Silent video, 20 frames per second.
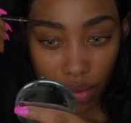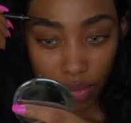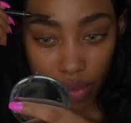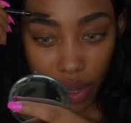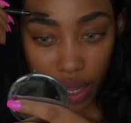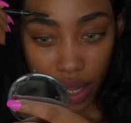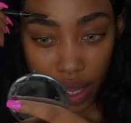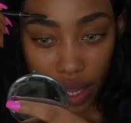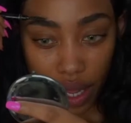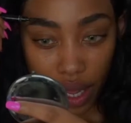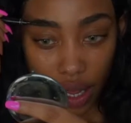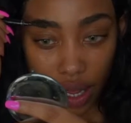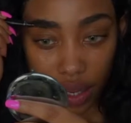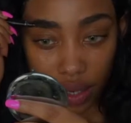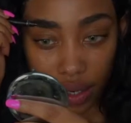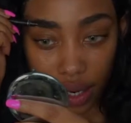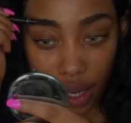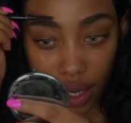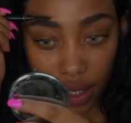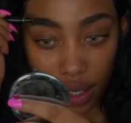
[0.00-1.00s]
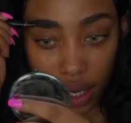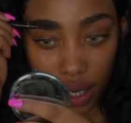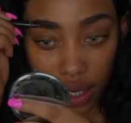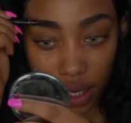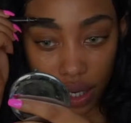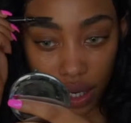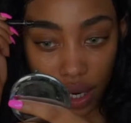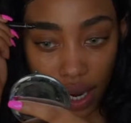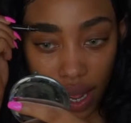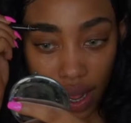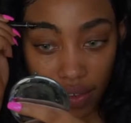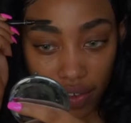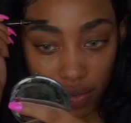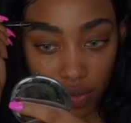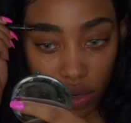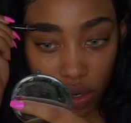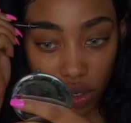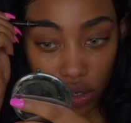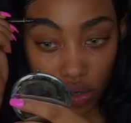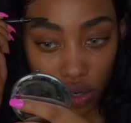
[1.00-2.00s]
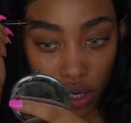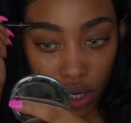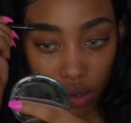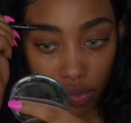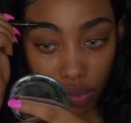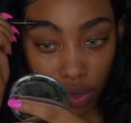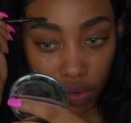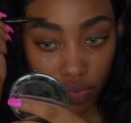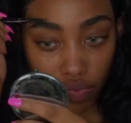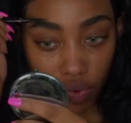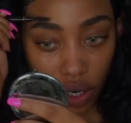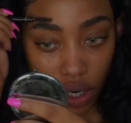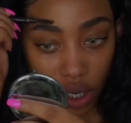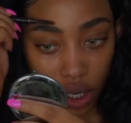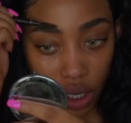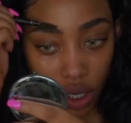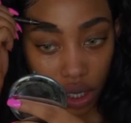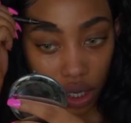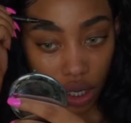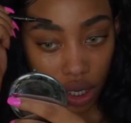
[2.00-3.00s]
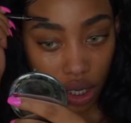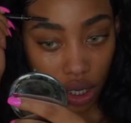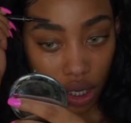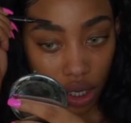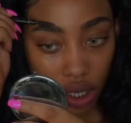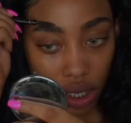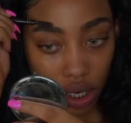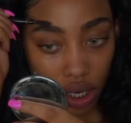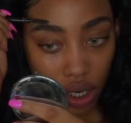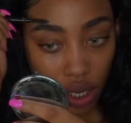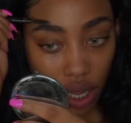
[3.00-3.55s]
but yeah, like lately life's been treating me really good,